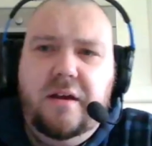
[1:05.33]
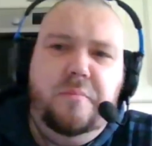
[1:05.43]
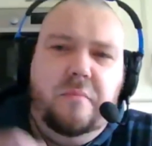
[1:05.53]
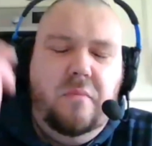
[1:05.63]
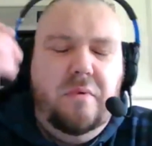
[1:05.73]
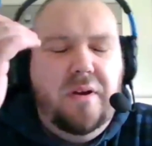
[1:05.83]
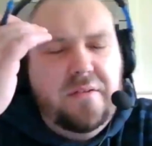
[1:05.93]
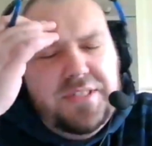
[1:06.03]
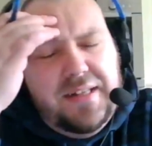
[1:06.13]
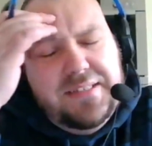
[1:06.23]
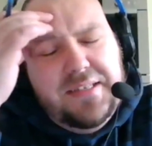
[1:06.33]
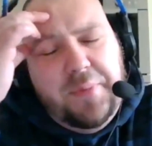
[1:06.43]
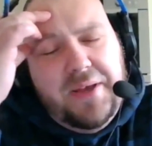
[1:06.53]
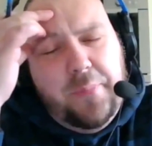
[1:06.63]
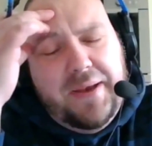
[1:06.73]
Um, tell us a
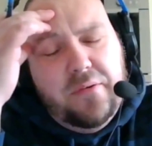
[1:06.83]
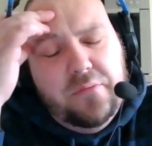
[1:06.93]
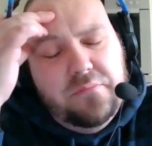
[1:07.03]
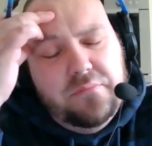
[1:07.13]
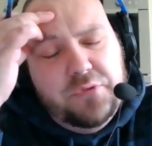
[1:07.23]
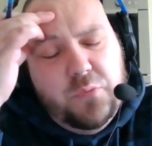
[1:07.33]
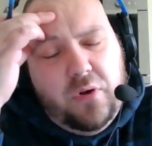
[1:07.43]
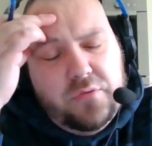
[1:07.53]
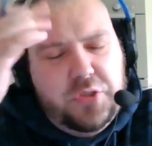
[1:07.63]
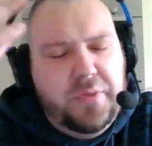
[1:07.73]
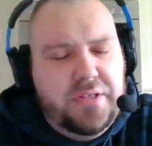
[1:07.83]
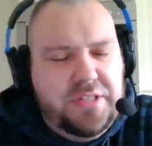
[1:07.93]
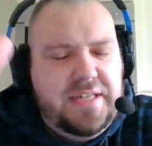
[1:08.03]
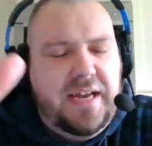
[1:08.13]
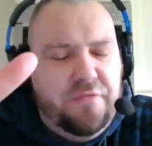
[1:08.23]
bit about what some of the
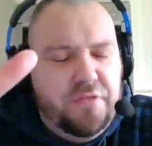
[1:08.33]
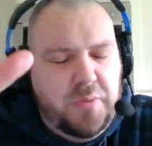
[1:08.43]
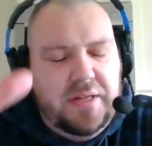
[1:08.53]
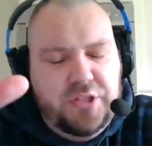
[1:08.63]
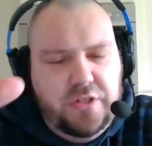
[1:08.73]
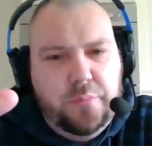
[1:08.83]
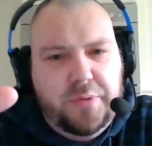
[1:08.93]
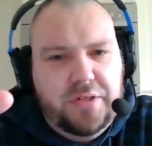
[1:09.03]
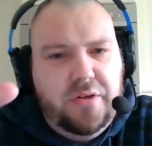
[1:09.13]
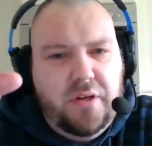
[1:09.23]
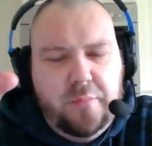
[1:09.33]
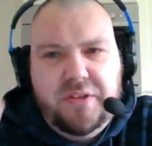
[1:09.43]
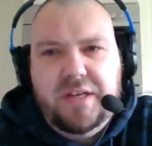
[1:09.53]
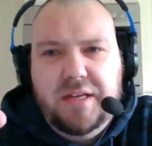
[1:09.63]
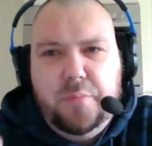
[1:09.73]
staff as well as you've been doing and i'm
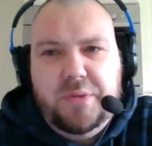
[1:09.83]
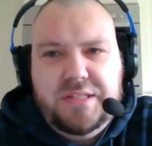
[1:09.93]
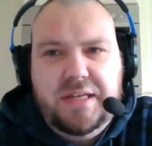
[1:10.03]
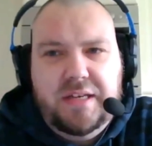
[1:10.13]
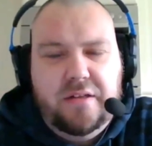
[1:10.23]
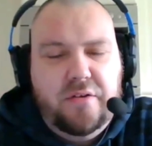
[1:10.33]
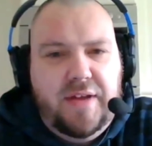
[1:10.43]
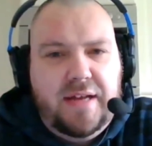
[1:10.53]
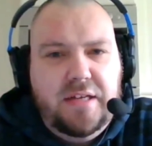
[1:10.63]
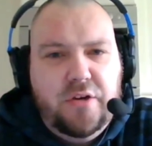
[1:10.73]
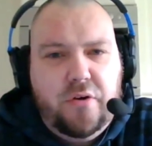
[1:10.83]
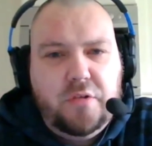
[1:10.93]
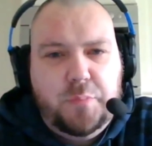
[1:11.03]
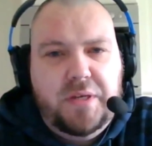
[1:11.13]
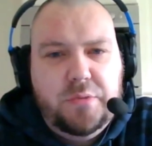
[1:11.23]
thinking in particular of andy
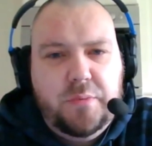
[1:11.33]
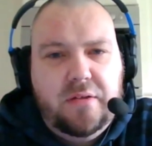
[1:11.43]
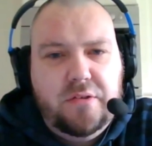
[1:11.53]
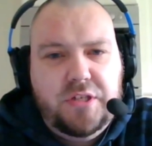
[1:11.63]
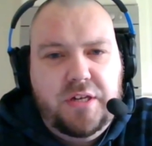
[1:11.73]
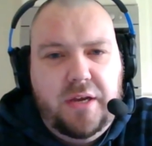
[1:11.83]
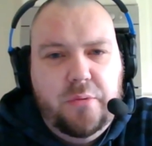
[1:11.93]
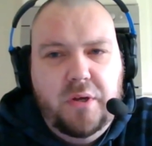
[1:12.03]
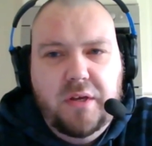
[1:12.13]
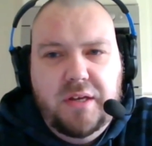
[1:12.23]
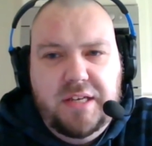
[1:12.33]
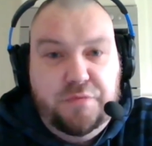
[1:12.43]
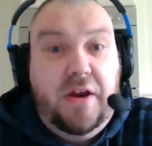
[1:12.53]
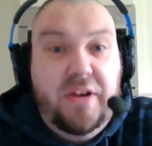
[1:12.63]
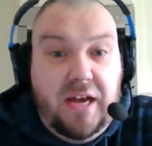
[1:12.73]
crosby as well because i know
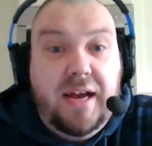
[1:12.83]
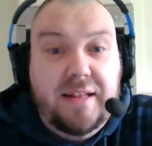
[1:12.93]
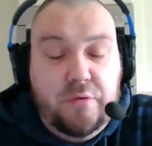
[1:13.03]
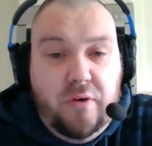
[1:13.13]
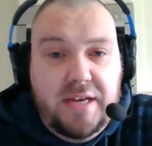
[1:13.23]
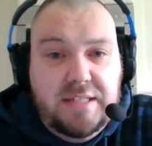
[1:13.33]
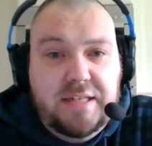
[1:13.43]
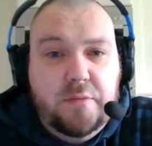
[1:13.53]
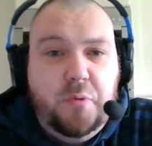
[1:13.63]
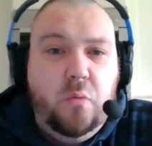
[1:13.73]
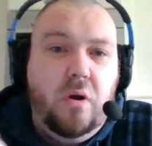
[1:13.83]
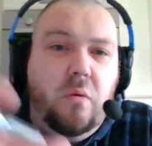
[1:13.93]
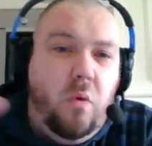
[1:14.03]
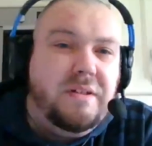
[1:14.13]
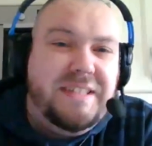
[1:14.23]
he's very highly rated but
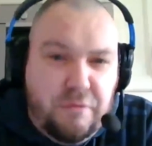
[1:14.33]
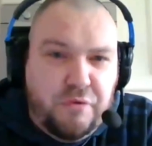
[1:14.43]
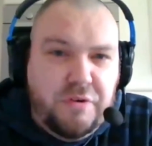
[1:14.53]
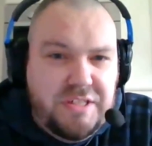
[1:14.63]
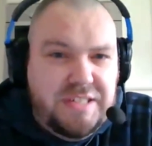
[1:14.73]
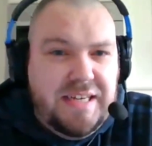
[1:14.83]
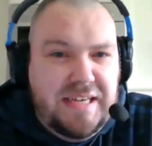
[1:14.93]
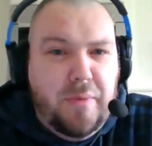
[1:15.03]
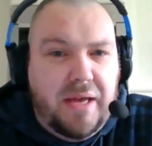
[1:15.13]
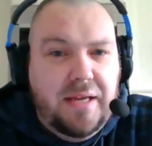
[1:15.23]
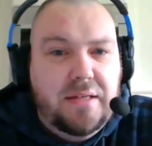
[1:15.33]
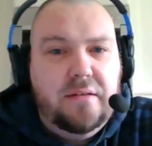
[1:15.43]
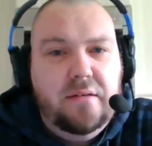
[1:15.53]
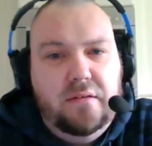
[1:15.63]
what what difference has he made